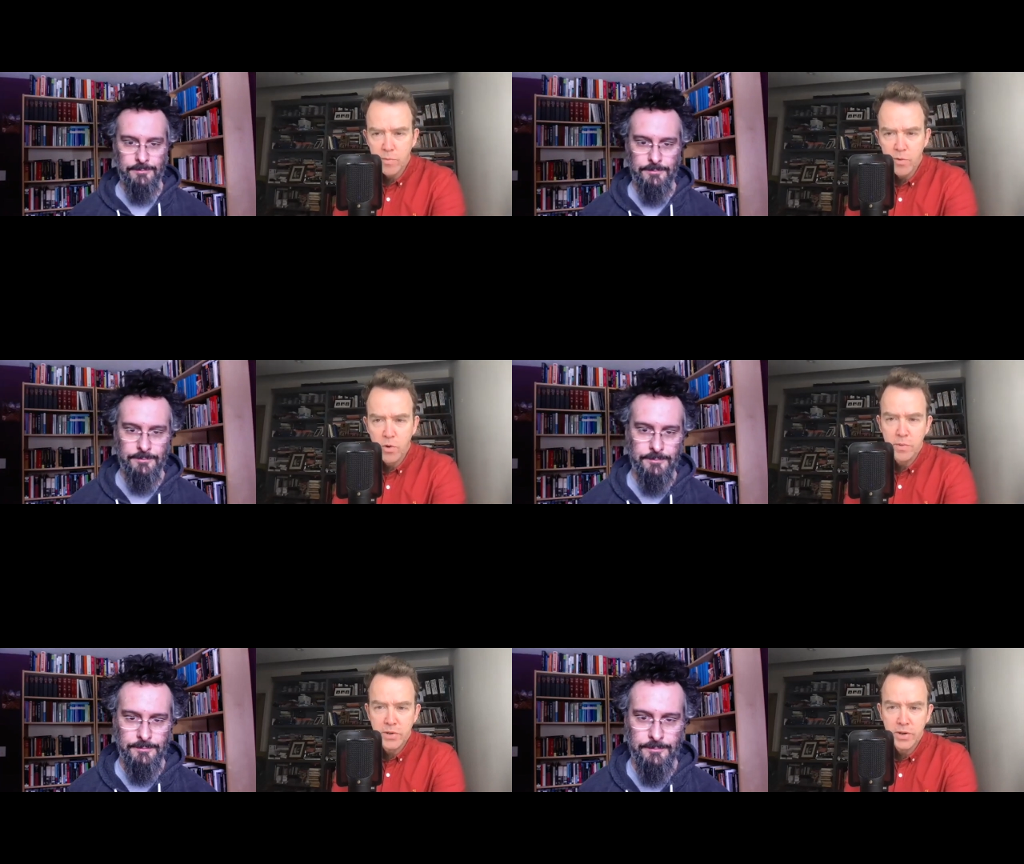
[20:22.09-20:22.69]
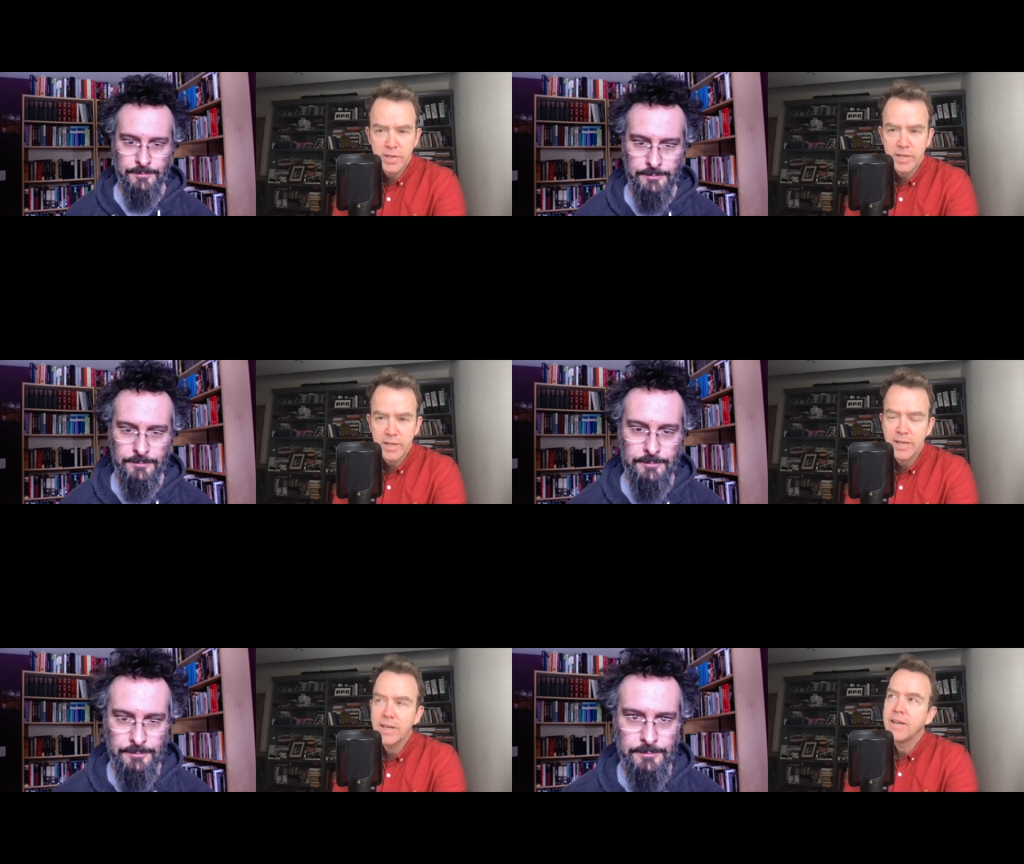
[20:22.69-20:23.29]
Speaker 1: before
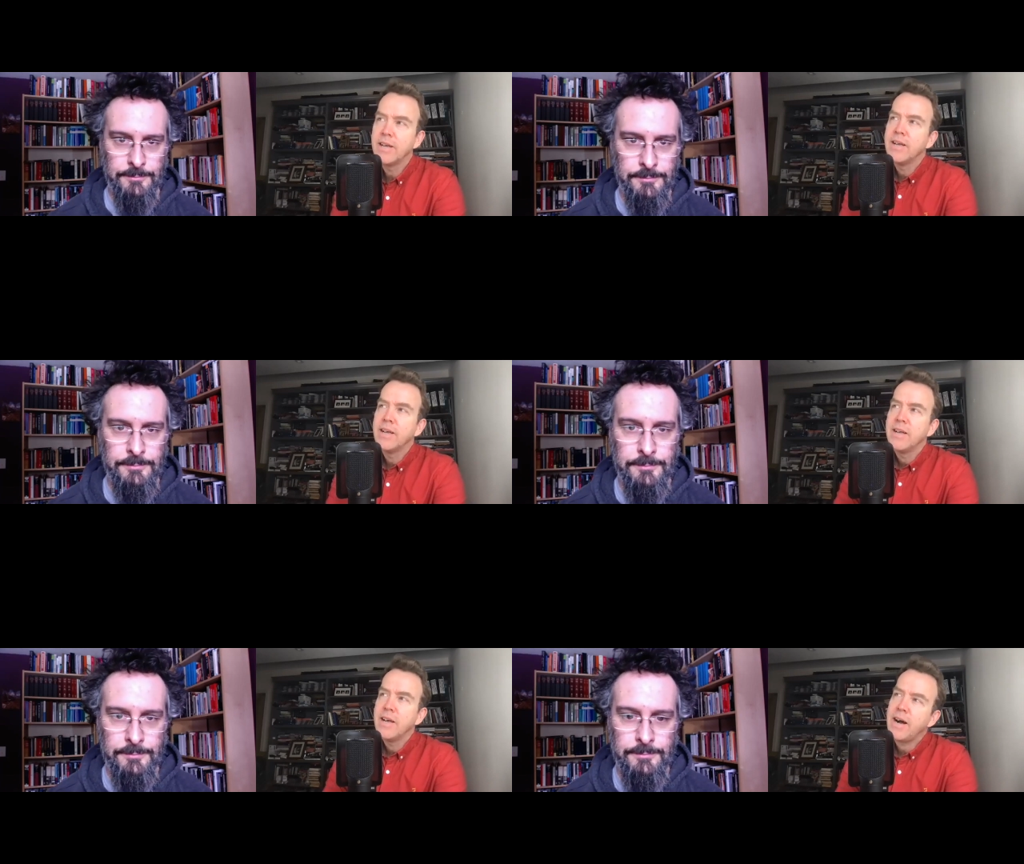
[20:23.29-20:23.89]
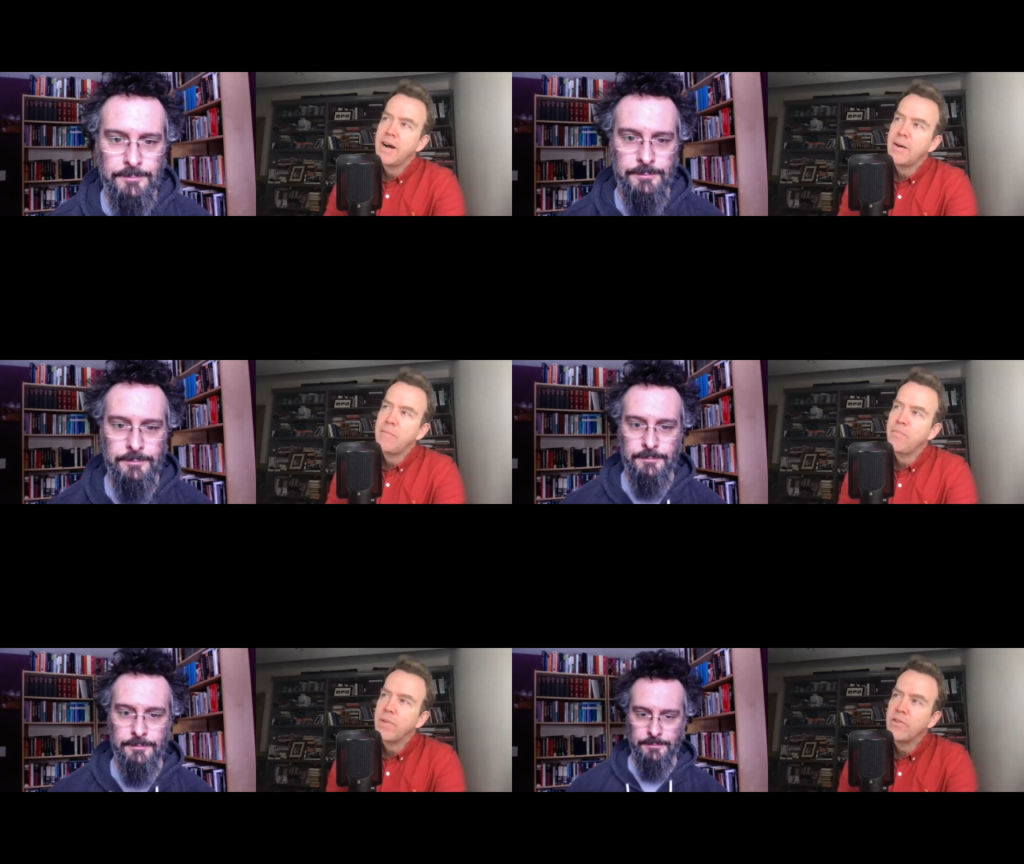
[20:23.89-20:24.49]
modernity
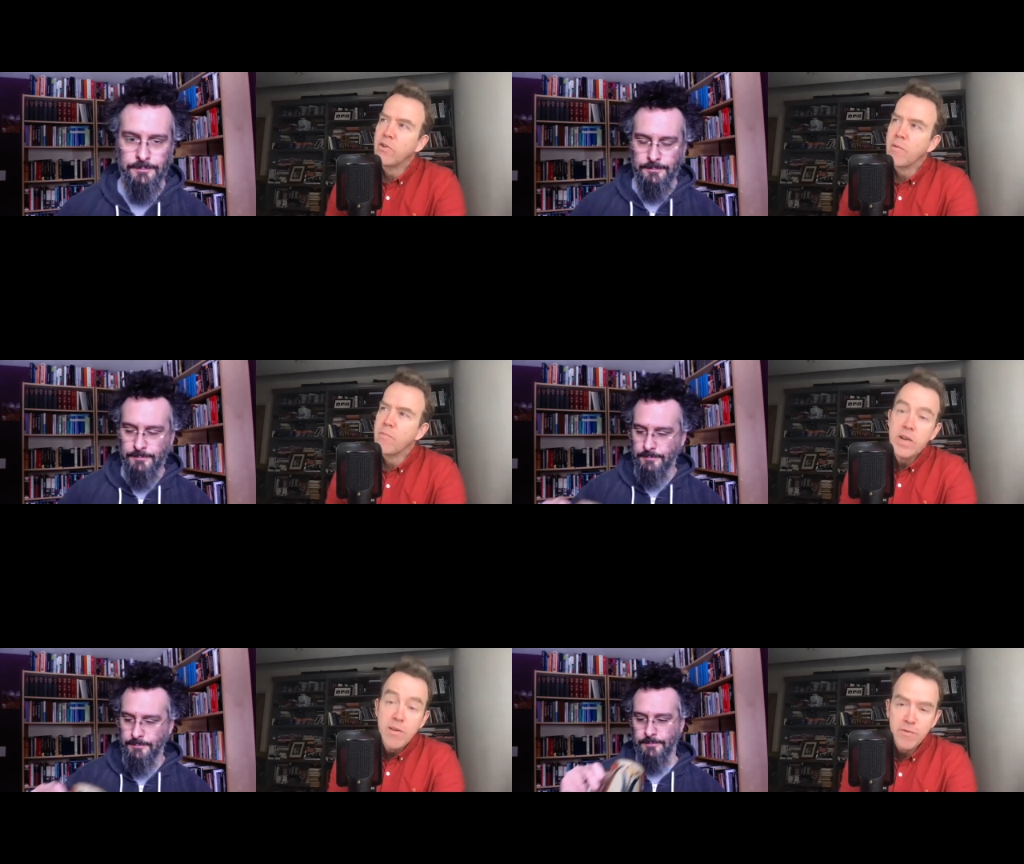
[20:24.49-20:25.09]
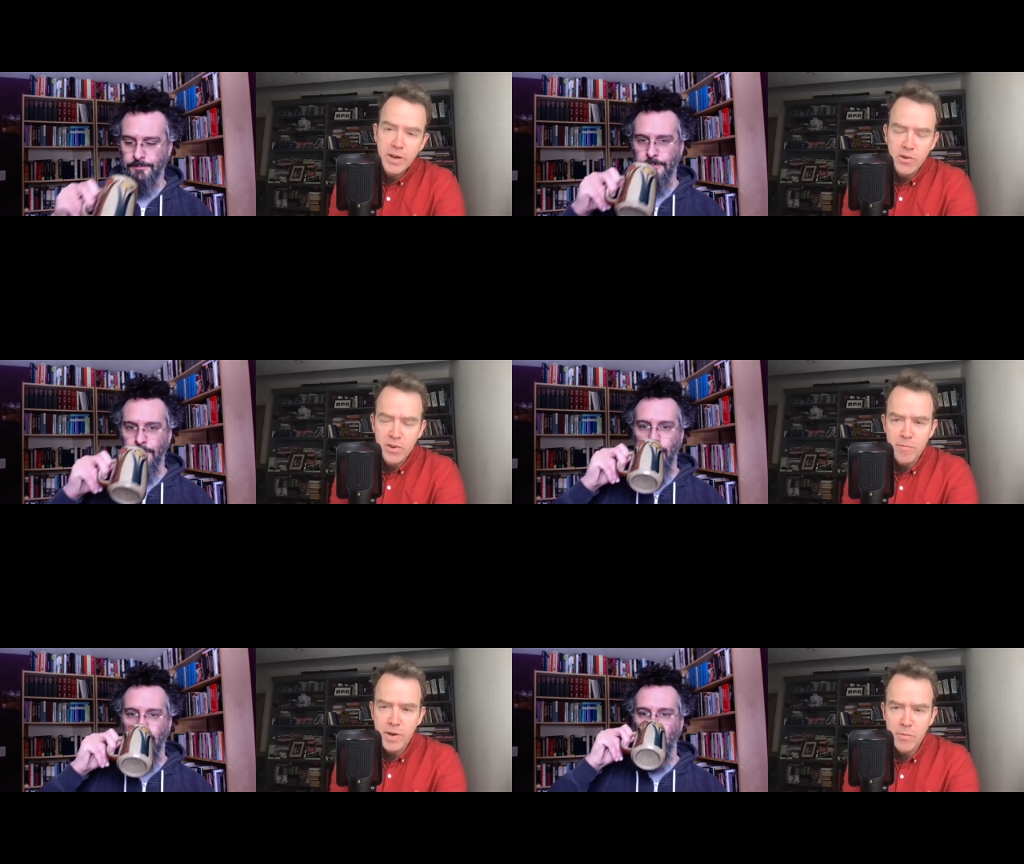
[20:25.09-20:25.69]
um, he's sort of a
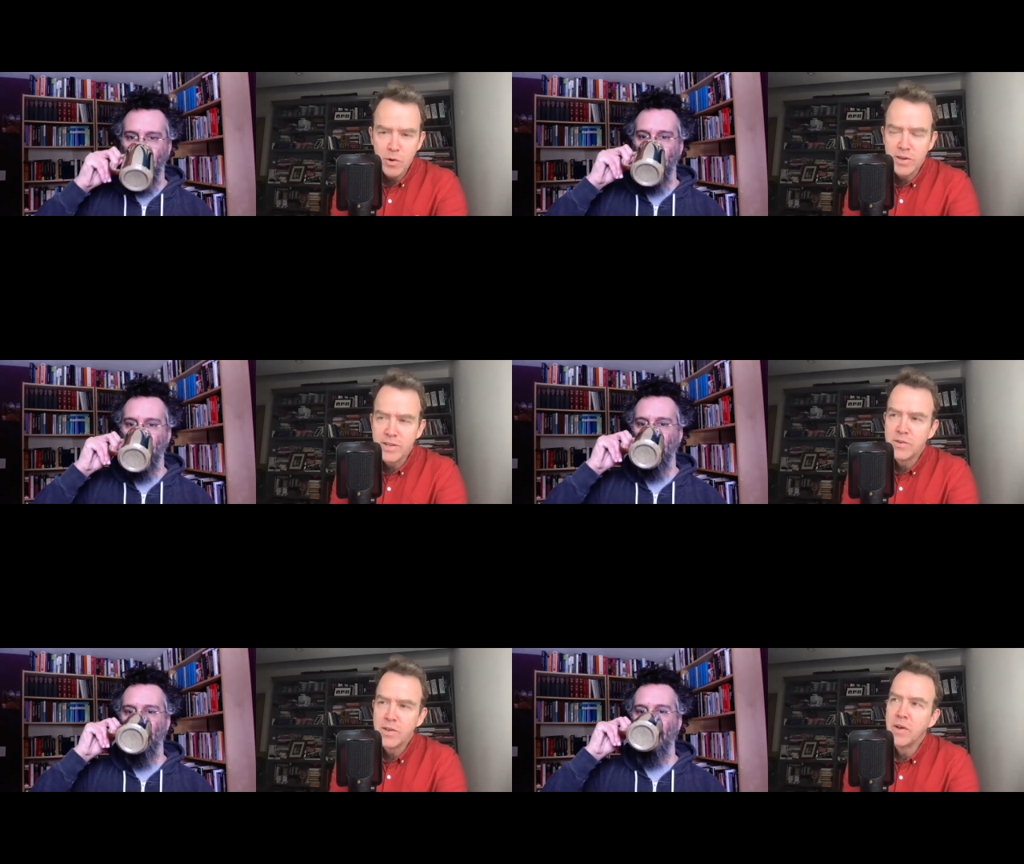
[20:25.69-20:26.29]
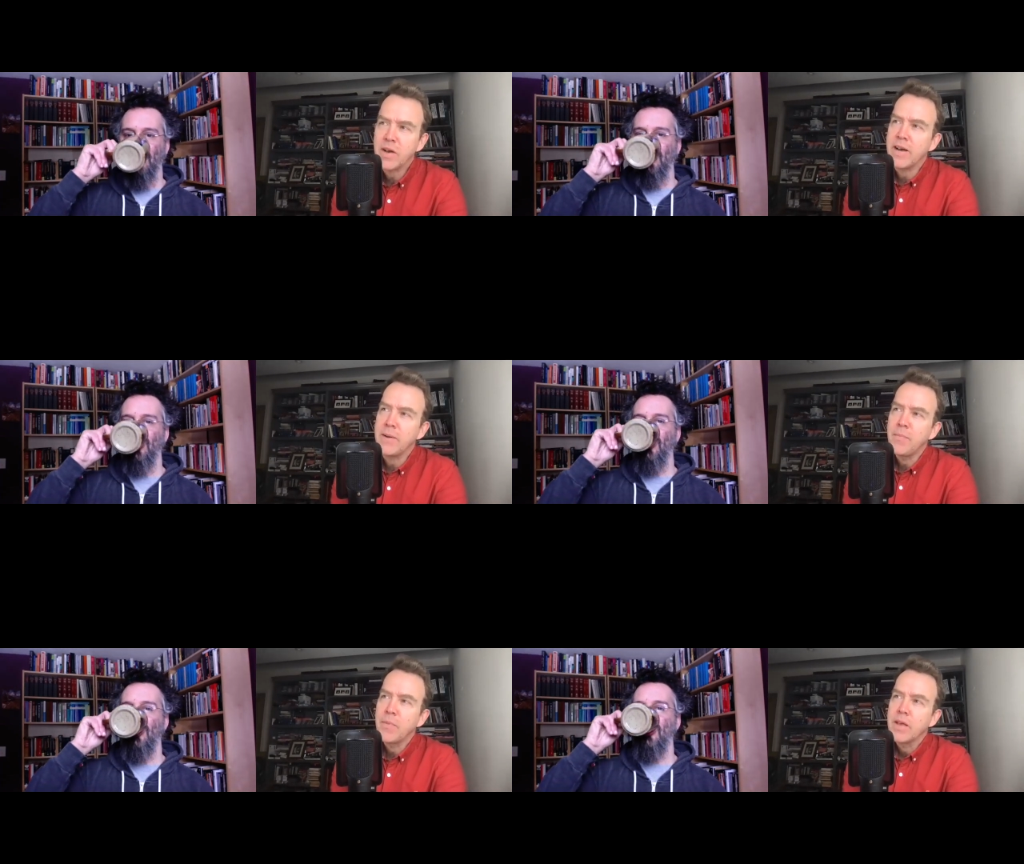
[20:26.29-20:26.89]
prefigurative metamodernist or something like
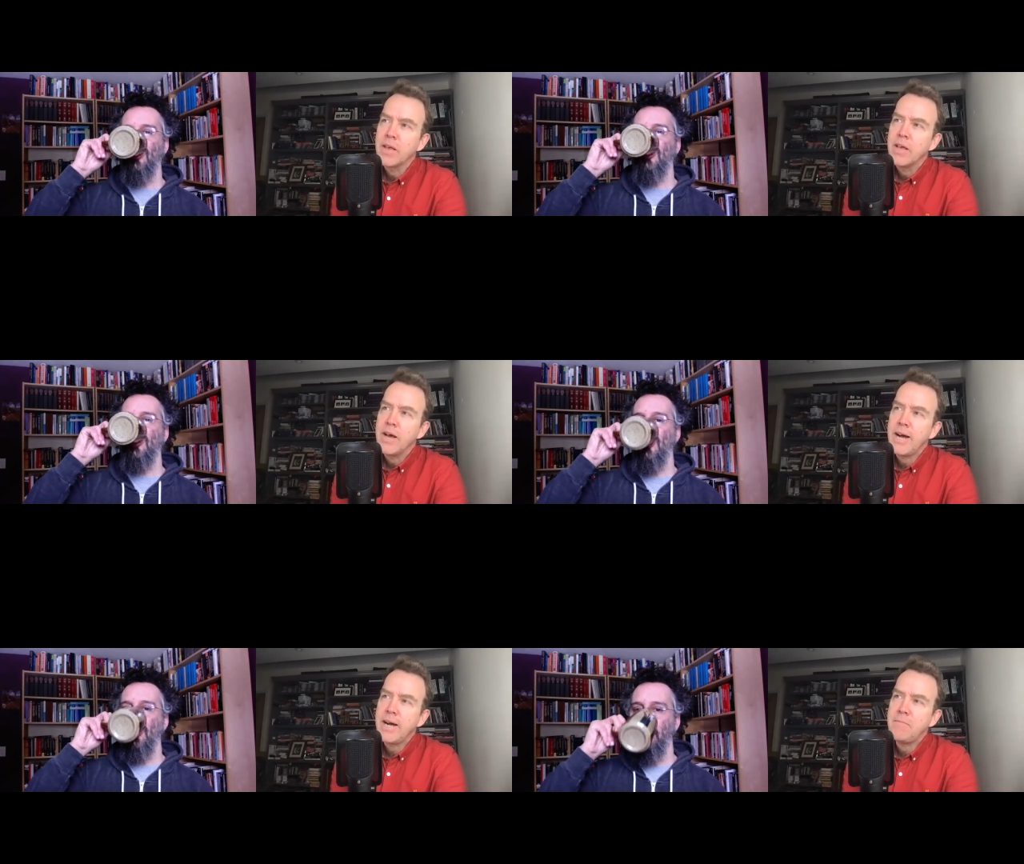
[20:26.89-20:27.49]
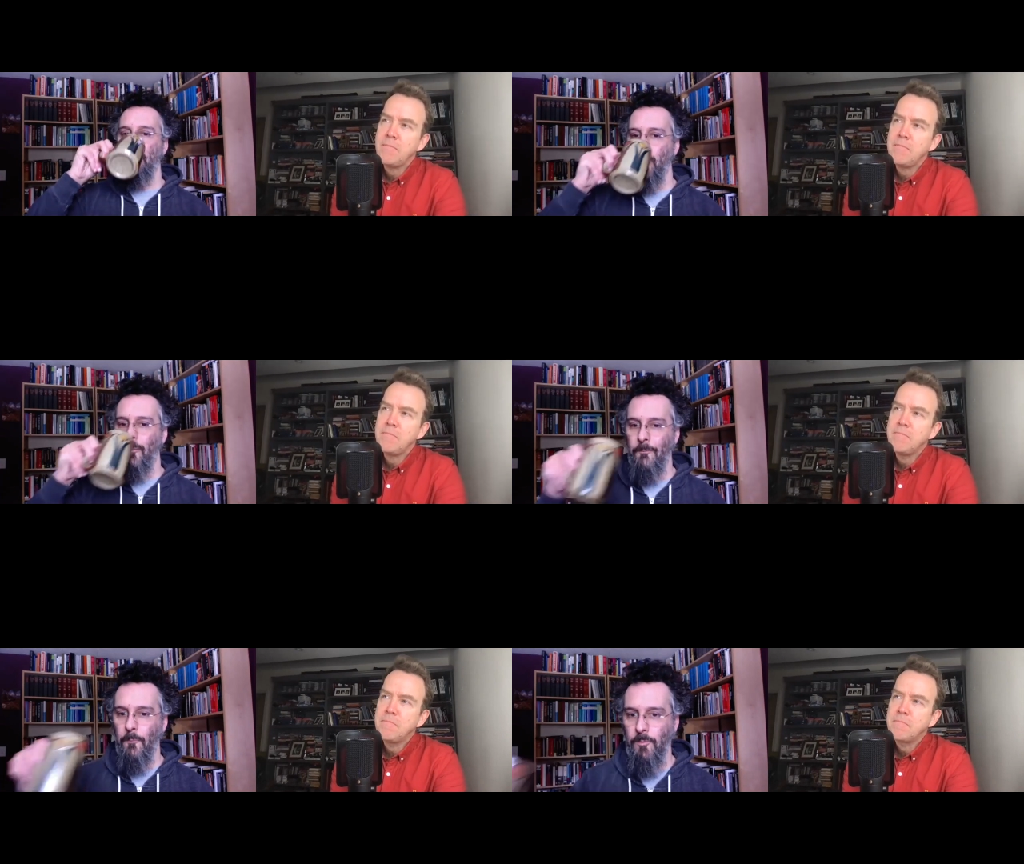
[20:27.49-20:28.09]
that.
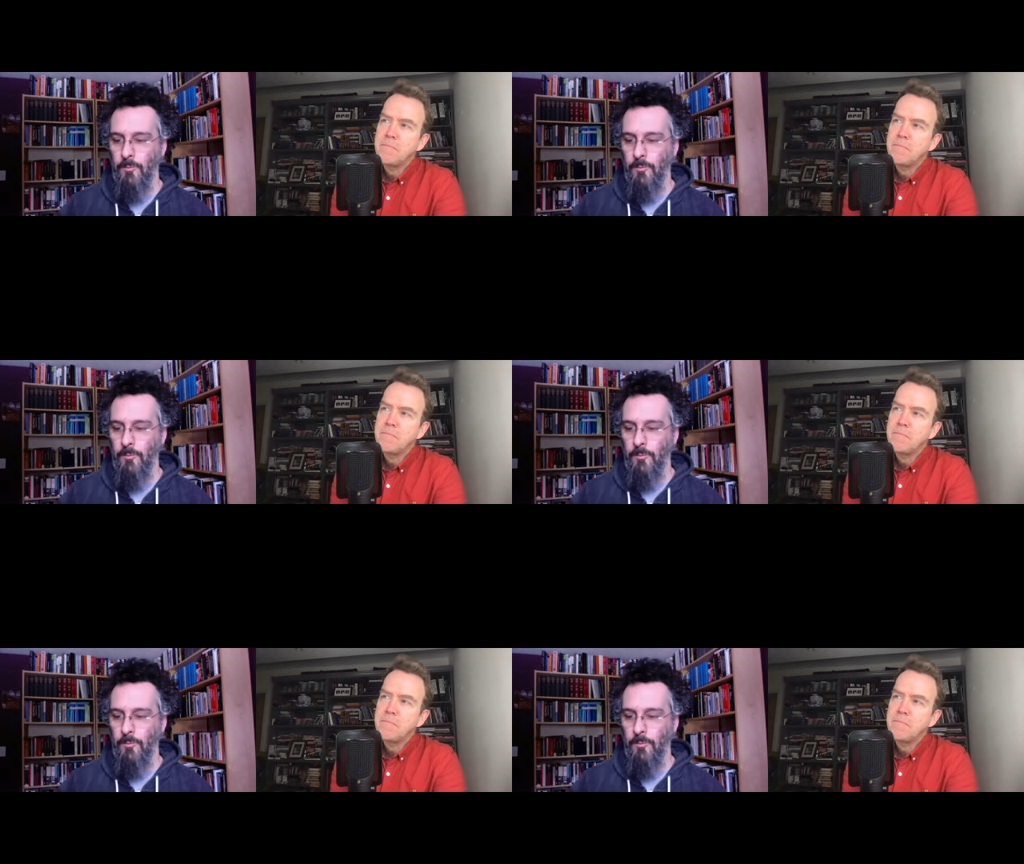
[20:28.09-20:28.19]
Um,